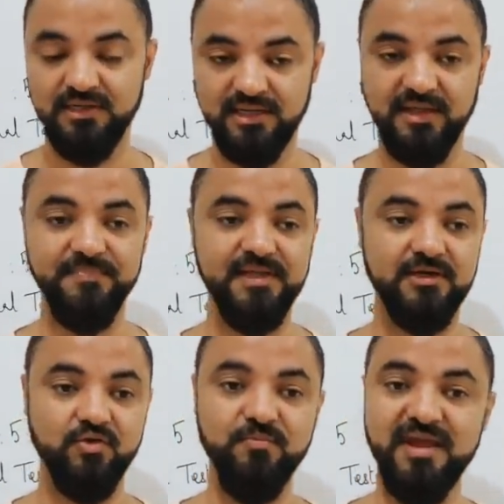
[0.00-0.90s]
Okay.
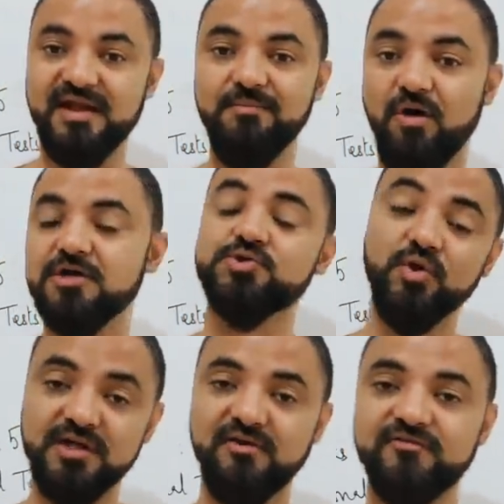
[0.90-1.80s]
To make a mock
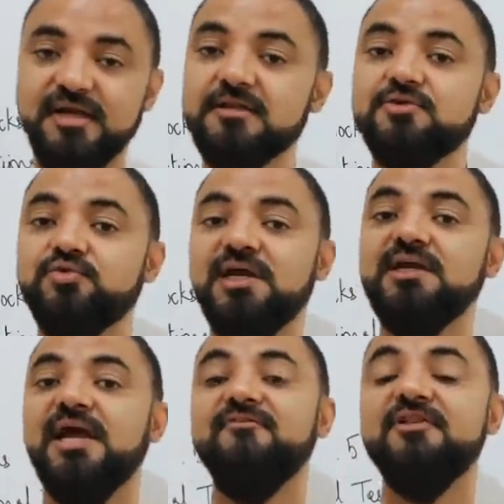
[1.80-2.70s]
so tough that a
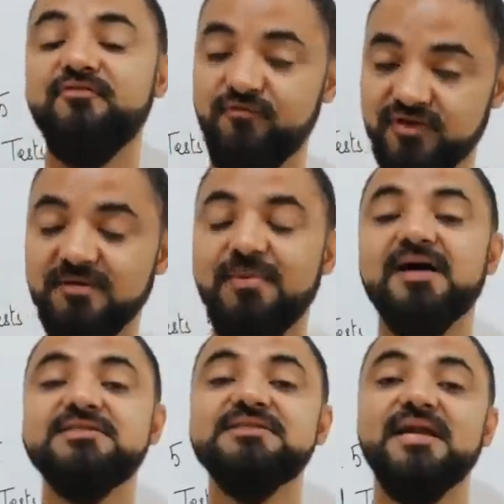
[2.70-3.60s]
student with 50
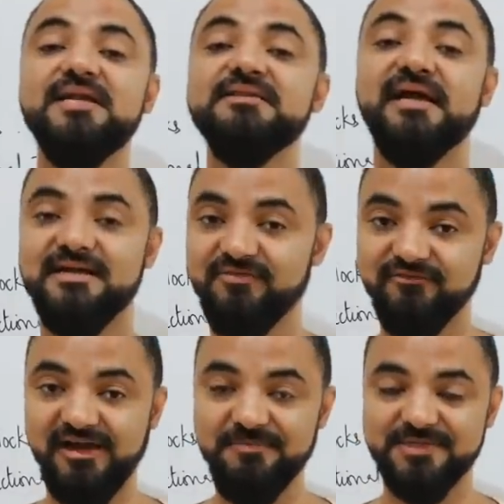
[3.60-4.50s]
marks is getting
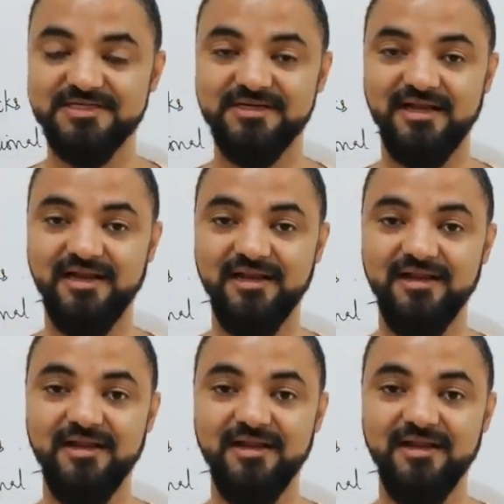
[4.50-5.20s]
95 percentile.